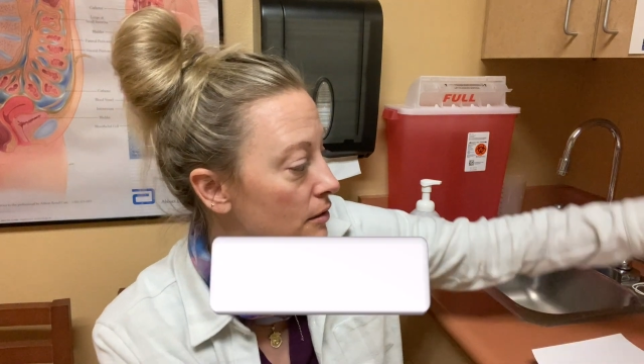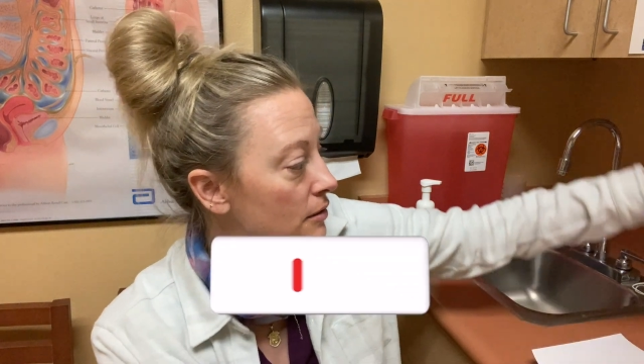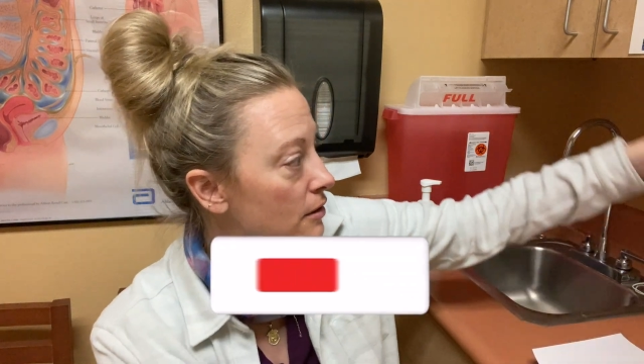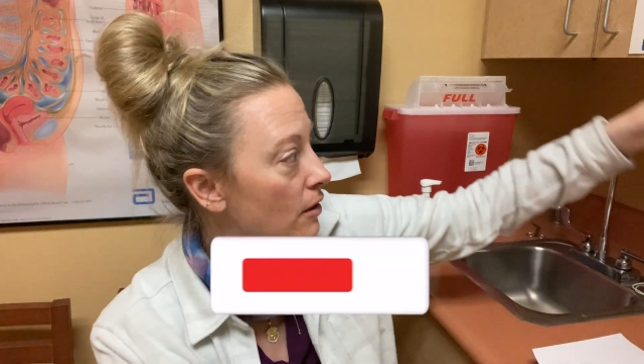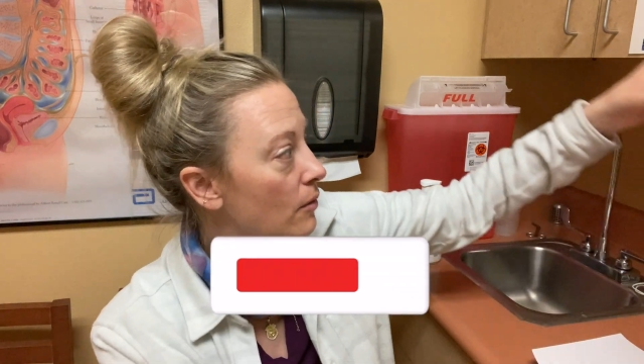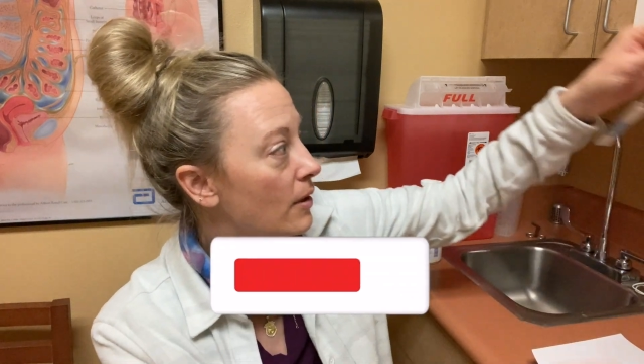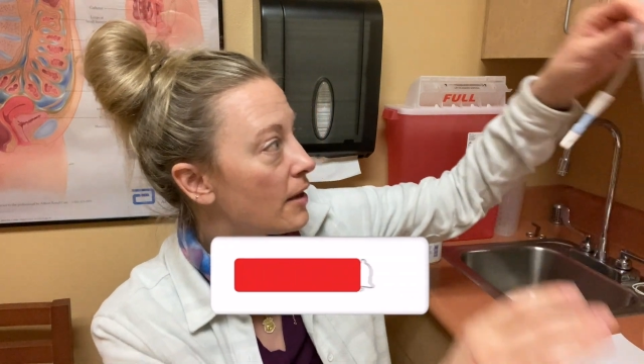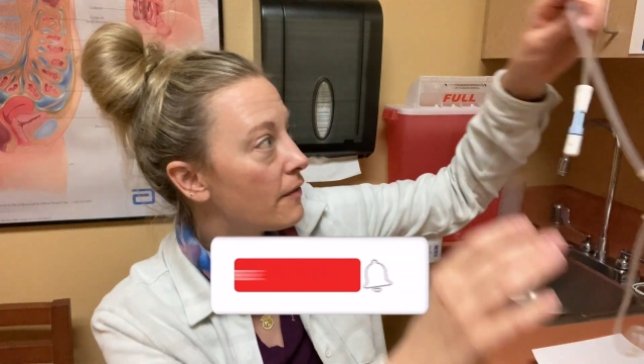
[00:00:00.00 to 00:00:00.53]

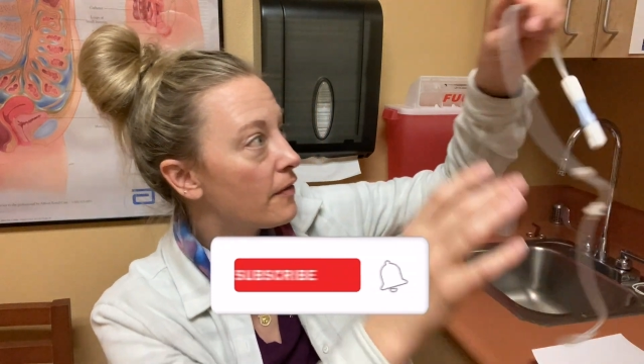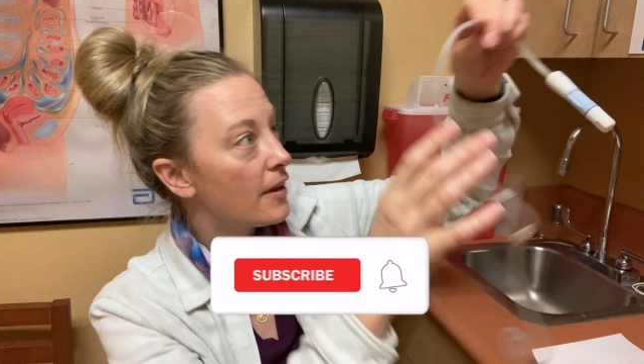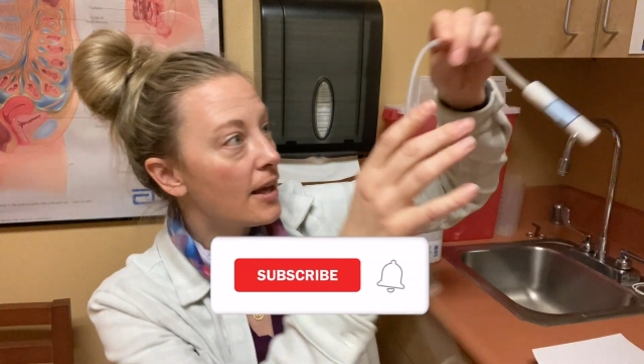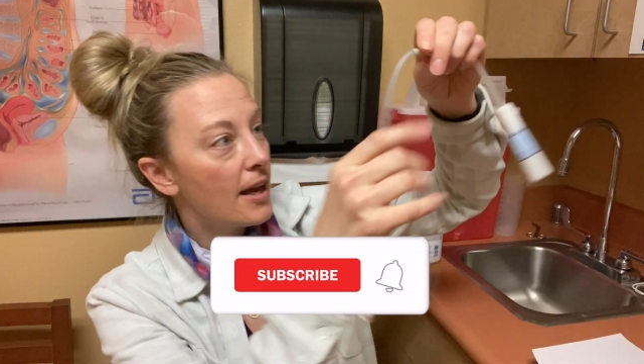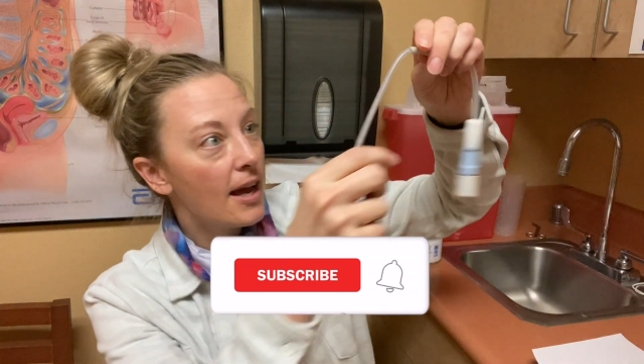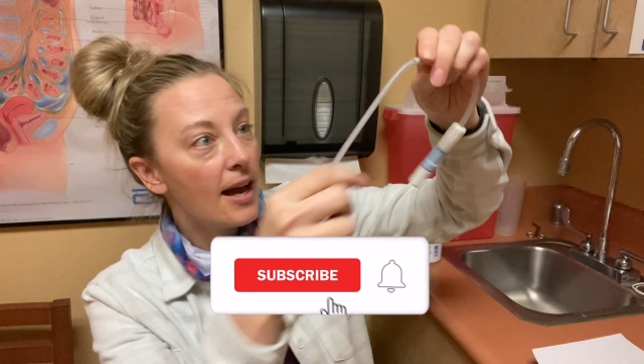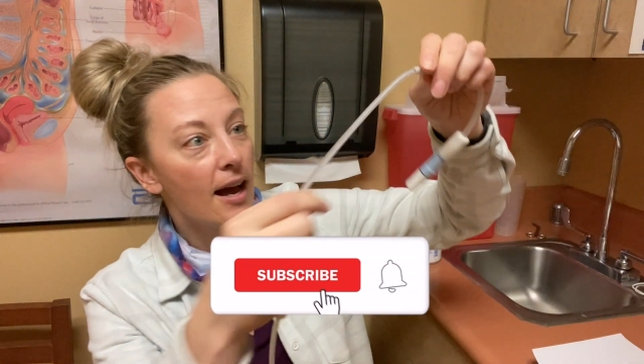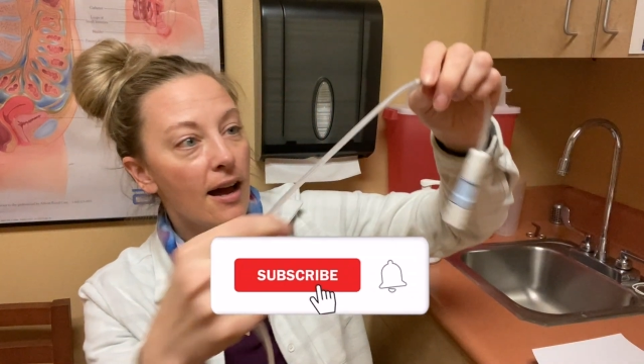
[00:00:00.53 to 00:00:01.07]
So if
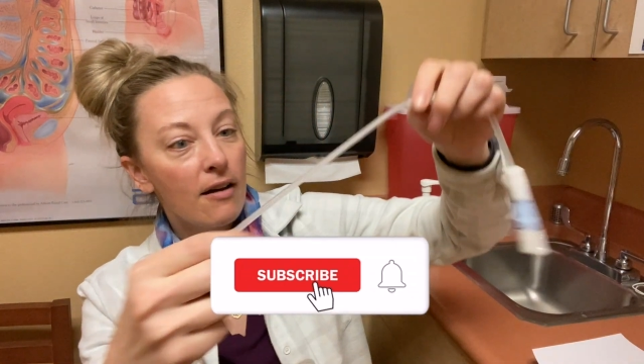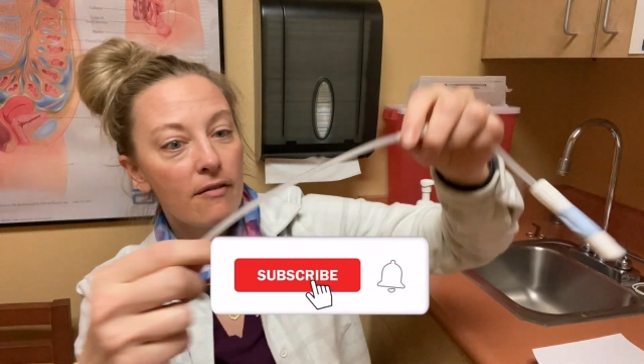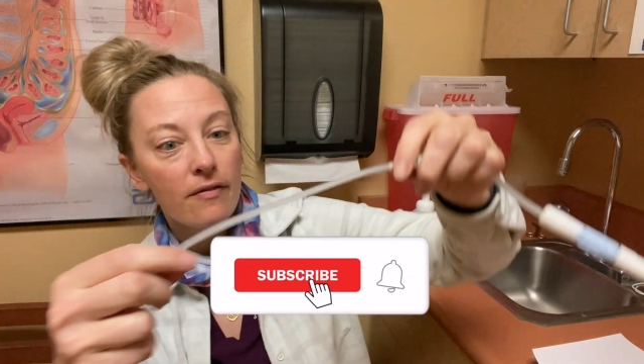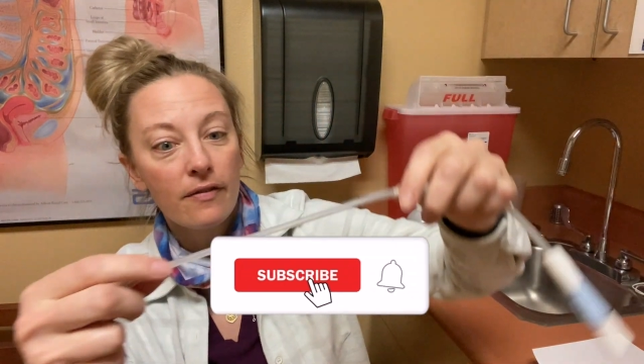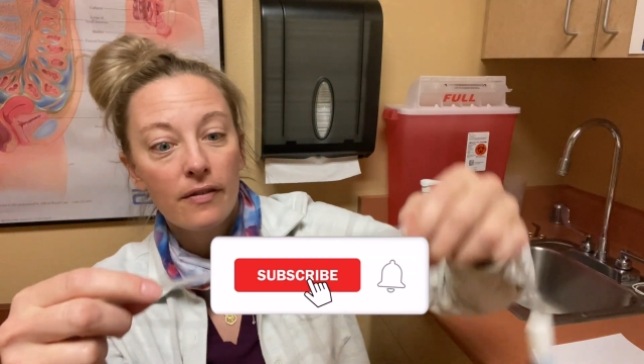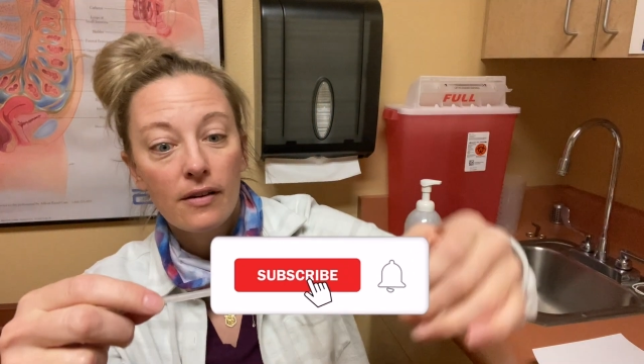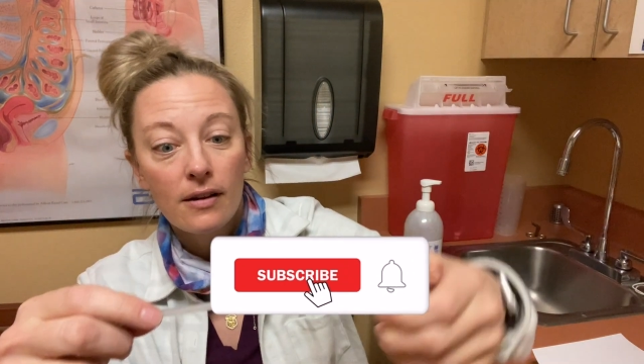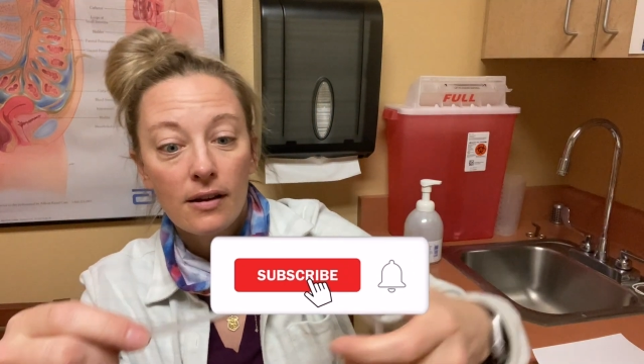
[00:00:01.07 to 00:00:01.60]
they have
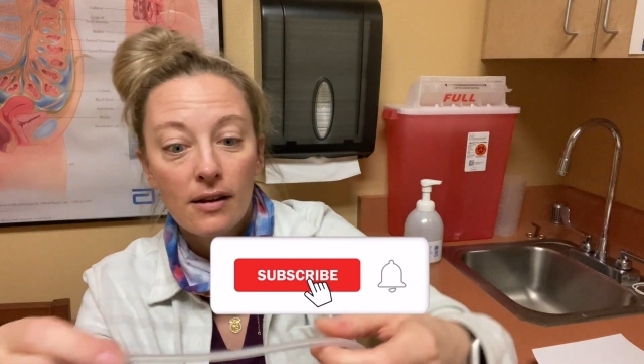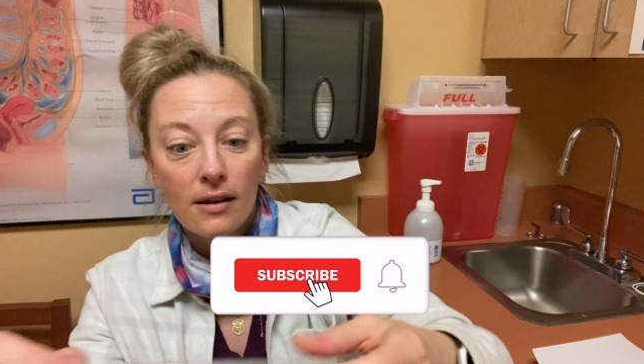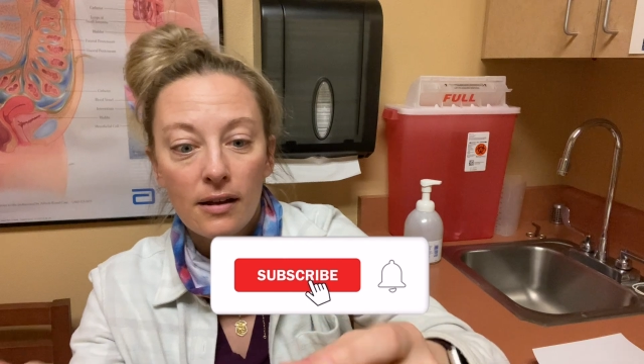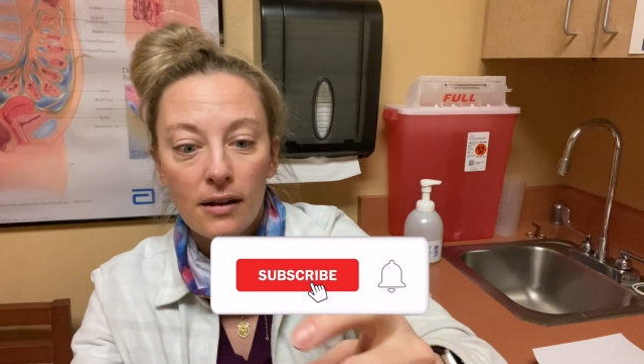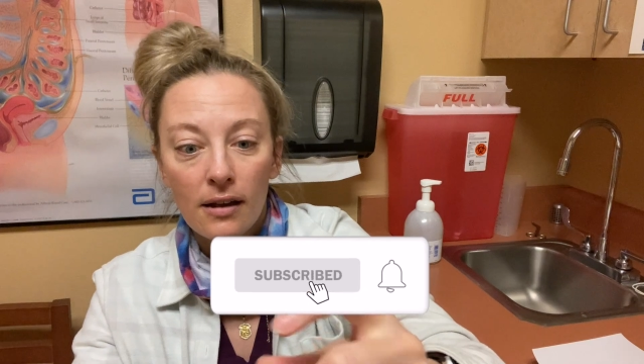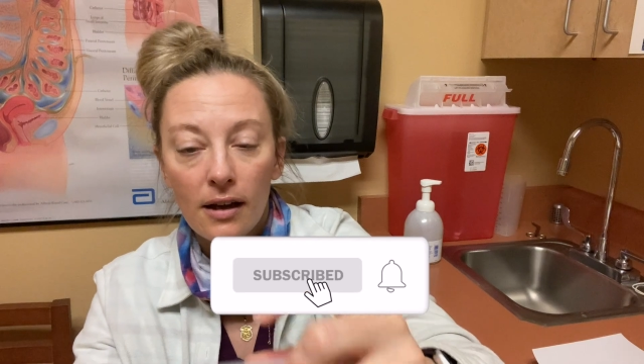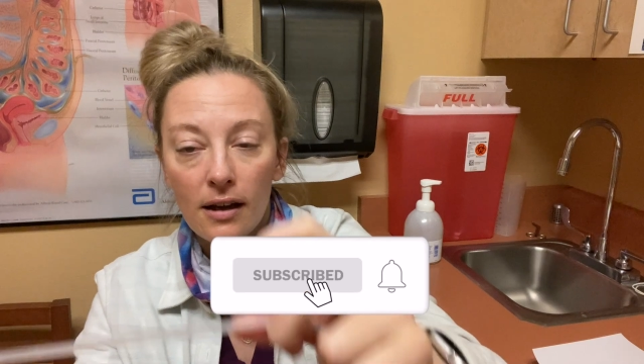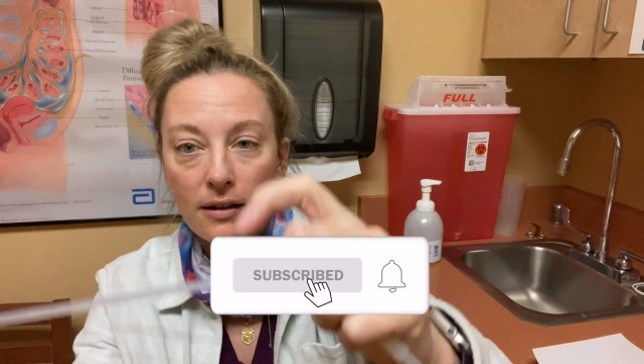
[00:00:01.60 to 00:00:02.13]

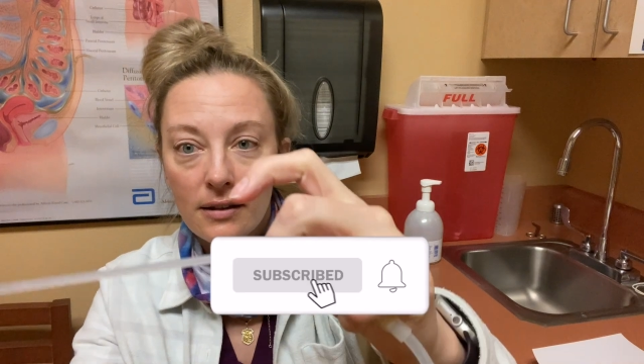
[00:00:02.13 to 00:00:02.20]
a